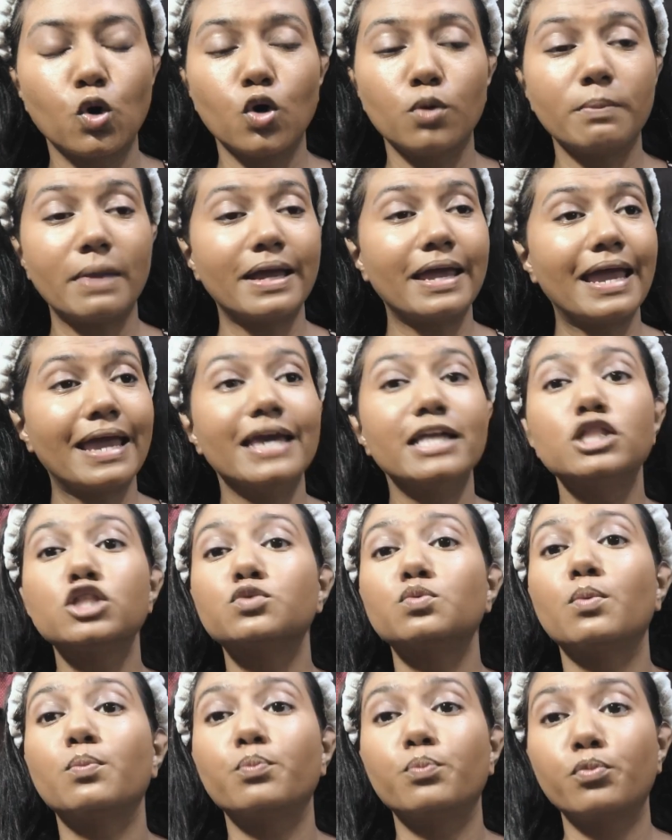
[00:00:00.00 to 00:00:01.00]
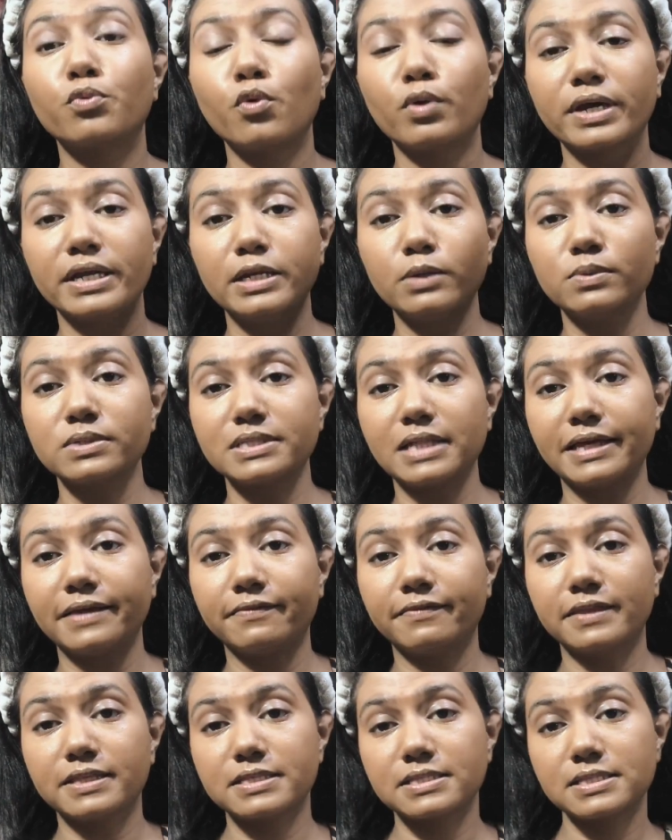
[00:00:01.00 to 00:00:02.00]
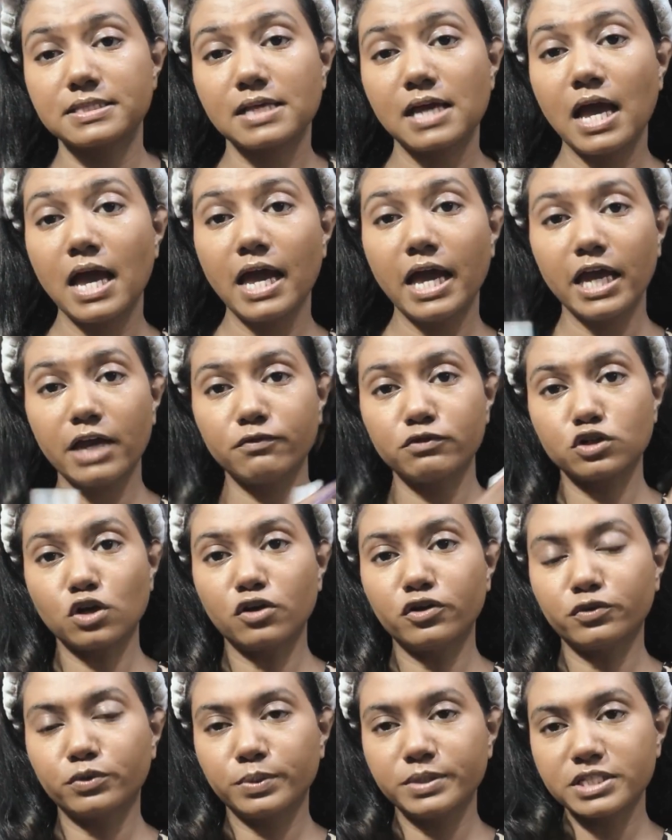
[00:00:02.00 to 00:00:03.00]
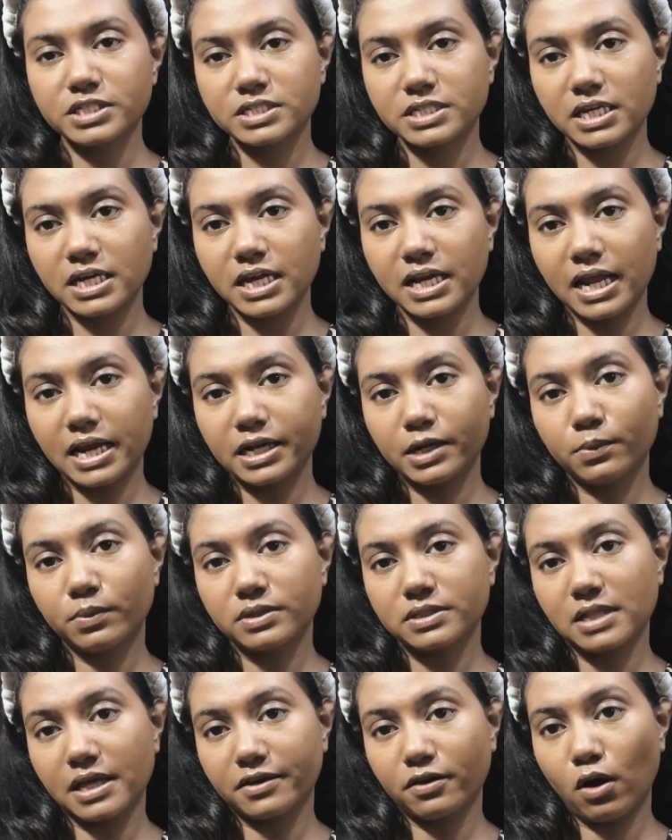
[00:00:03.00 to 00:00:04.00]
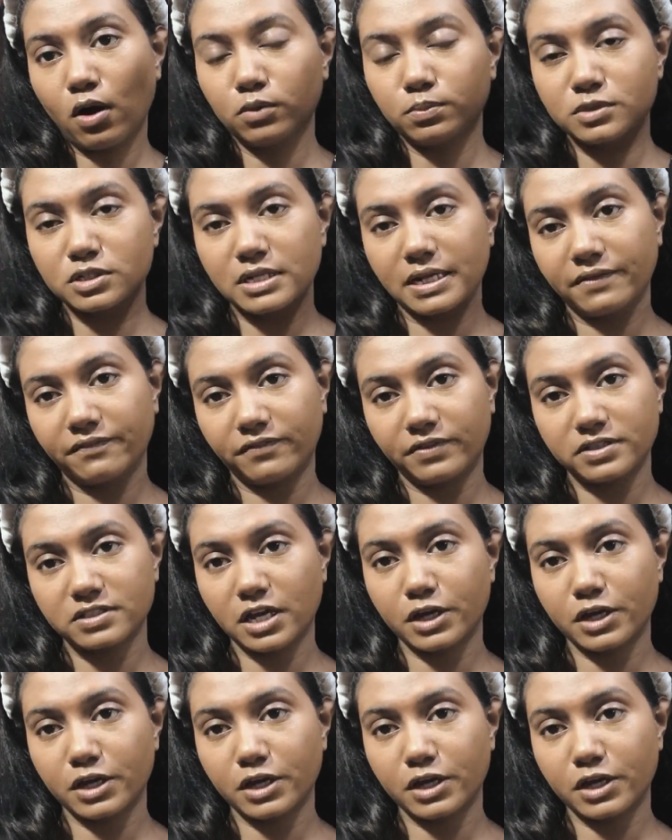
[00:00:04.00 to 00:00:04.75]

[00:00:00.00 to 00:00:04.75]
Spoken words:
my hands were broken. It was like this. It was all twisted and it was like almost like this.